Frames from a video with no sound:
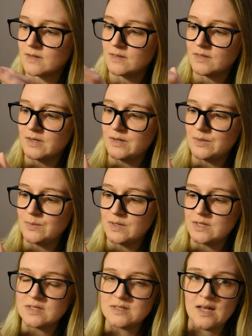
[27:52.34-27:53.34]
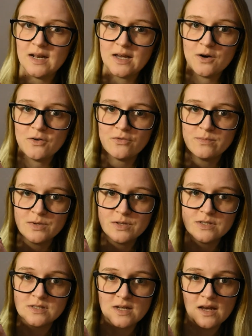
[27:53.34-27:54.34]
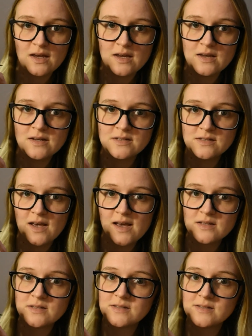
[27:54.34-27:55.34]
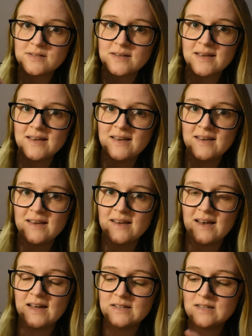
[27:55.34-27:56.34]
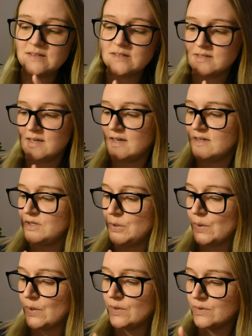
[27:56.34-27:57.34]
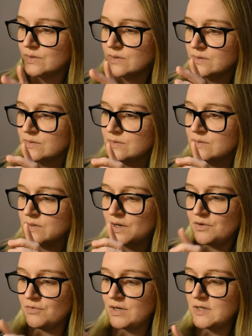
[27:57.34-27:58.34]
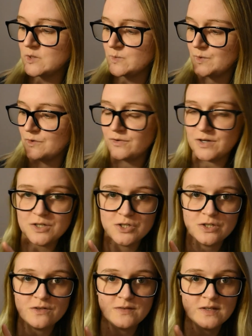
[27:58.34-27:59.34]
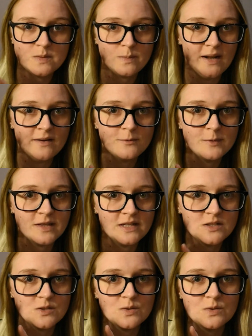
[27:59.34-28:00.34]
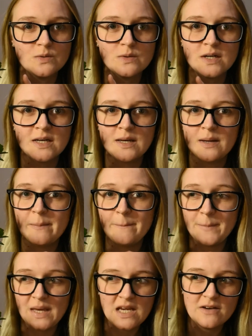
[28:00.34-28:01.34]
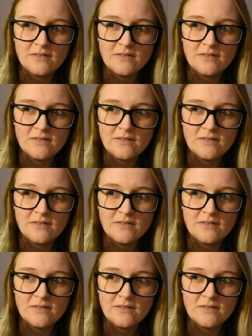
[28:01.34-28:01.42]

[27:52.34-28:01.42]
they were selling off Mother's Day sets, and in the set you got a really small version of this plant with little pink